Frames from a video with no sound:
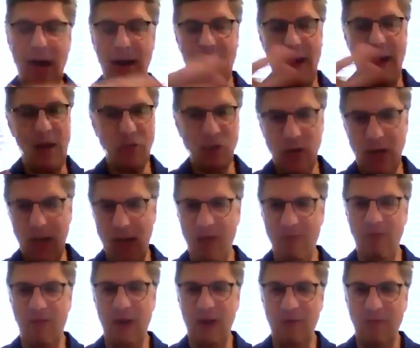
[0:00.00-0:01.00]
I should
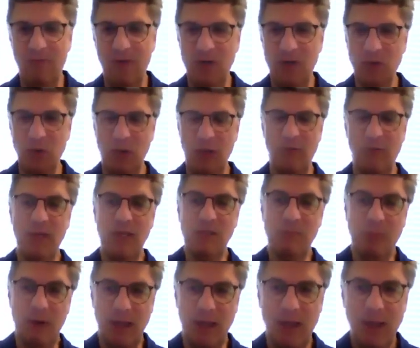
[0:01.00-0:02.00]
have visual of this,
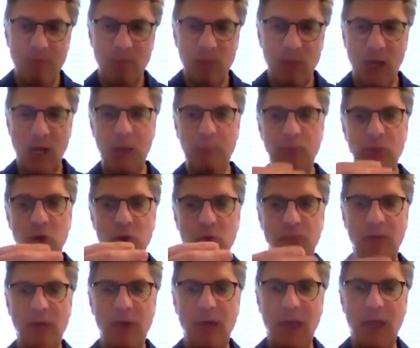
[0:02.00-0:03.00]
but a hip roof